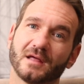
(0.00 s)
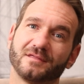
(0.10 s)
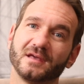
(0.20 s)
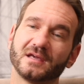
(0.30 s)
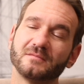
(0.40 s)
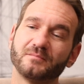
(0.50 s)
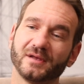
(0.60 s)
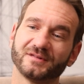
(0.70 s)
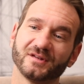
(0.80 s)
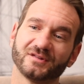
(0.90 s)
think in
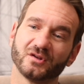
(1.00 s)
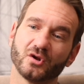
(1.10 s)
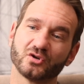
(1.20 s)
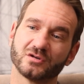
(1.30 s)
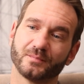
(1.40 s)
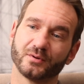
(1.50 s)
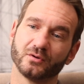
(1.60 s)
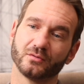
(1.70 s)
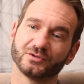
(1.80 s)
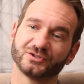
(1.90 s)
business and
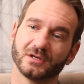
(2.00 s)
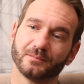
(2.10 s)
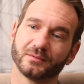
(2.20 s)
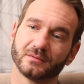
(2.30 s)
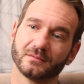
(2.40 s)
entrepreneurship,